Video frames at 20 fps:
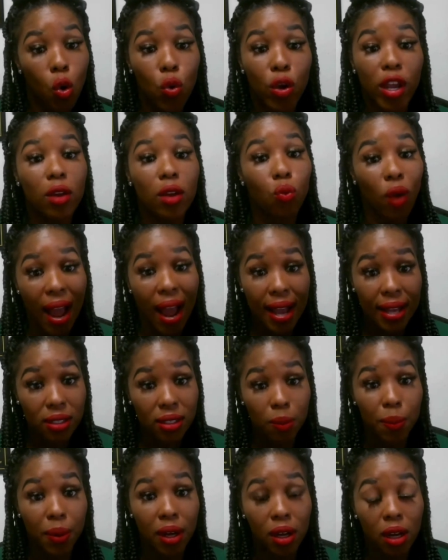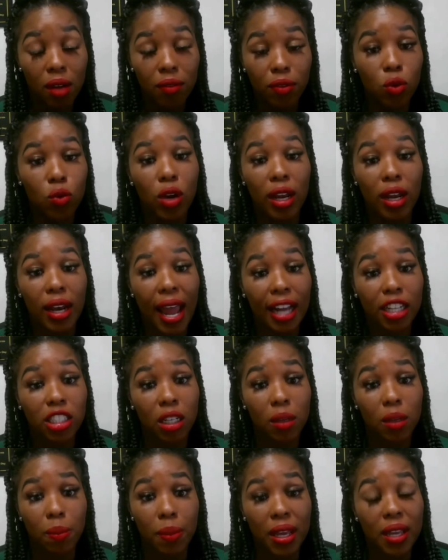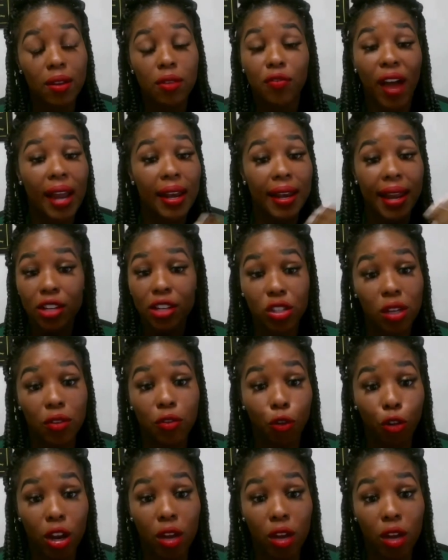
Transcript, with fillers: who can rise above and who can actually be financially